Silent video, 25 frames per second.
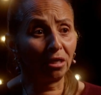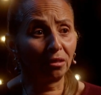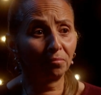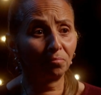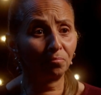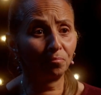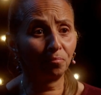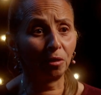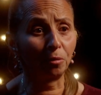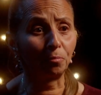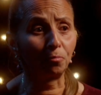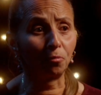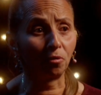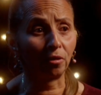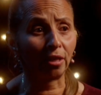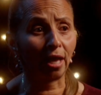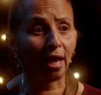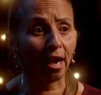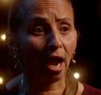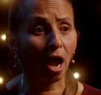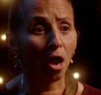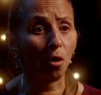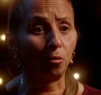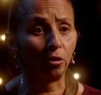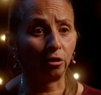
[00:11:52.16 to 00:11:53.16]
pick people
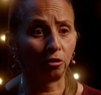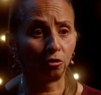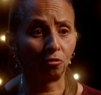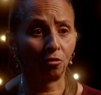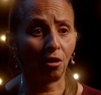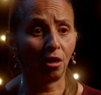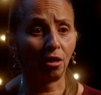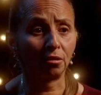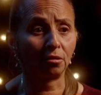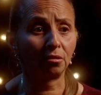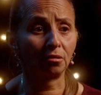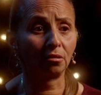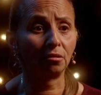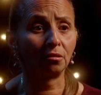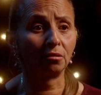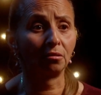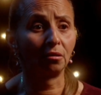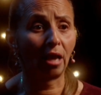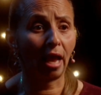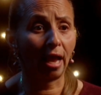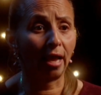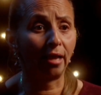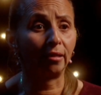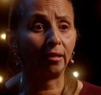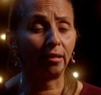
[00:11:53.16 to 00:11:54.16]
that I would
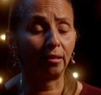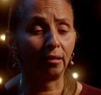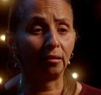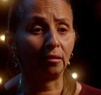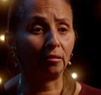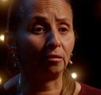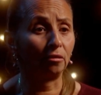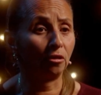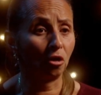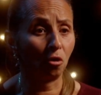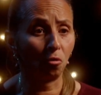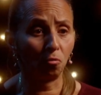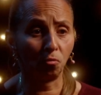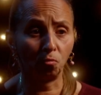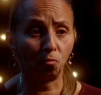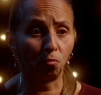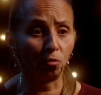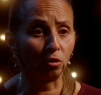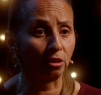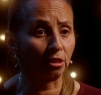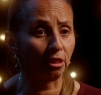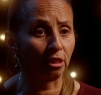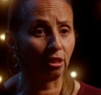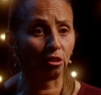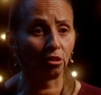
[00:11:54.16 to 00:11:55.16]
trust and,
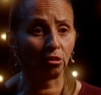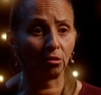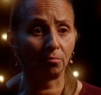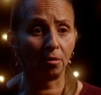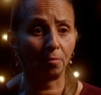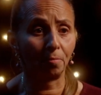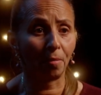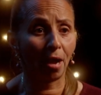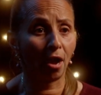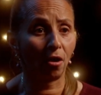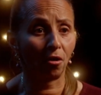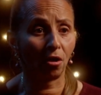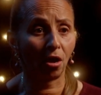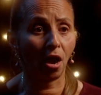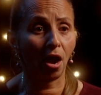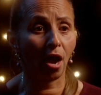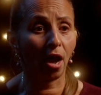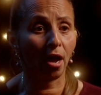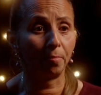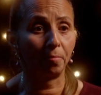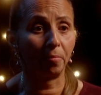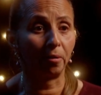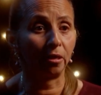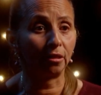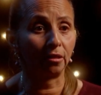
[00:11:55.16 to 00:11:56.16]
would teach them about
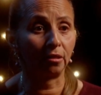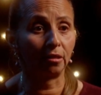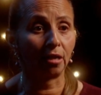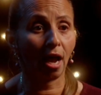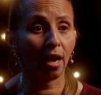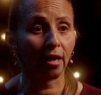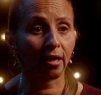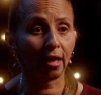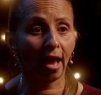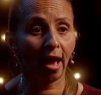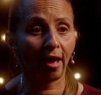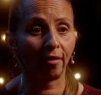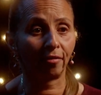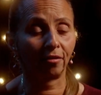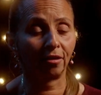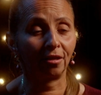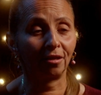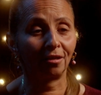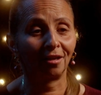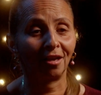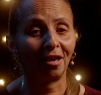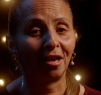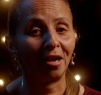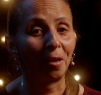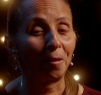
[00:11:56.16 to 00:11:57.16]
God, but not
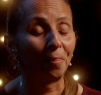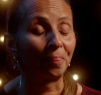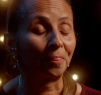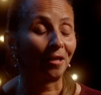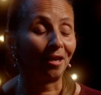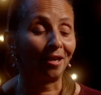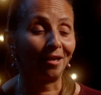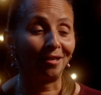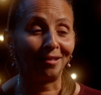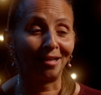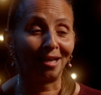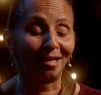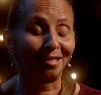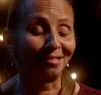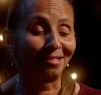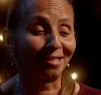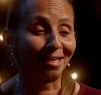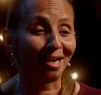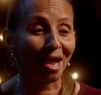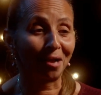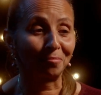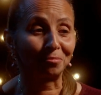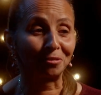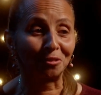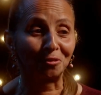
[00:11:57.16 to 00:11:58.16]
Catholic. And they
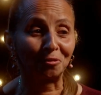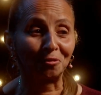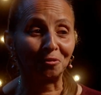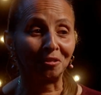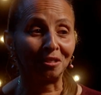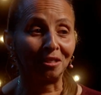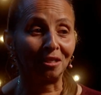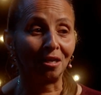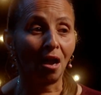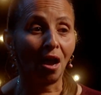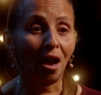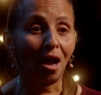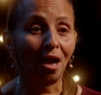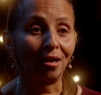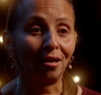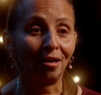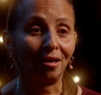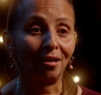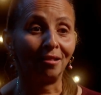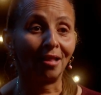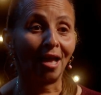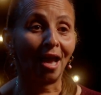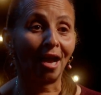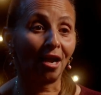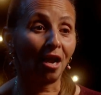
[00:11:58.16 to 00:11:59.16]
said absolutely
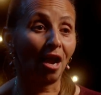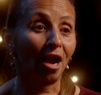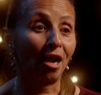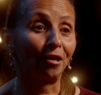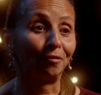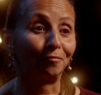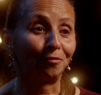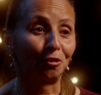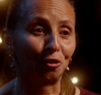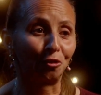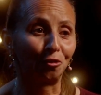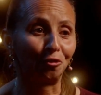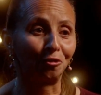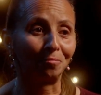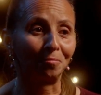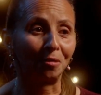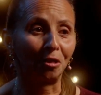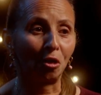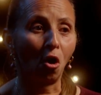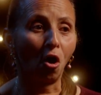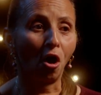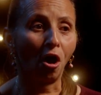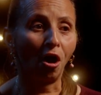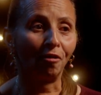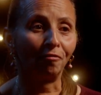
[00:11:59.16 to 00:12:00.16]
not. And that kind of
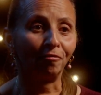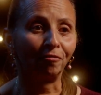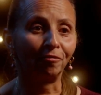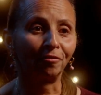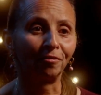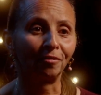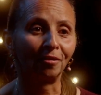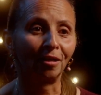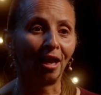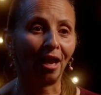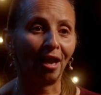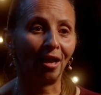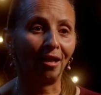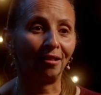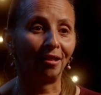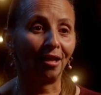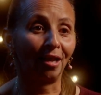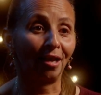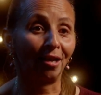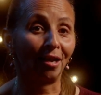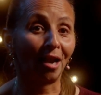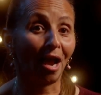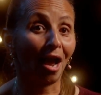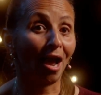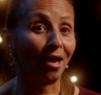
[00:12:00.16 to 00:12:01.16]
turned me off.
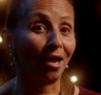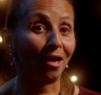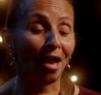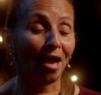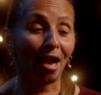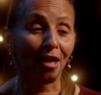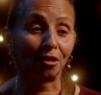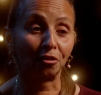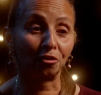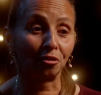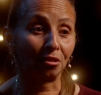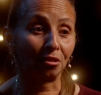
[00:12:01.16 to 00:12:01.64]
And then I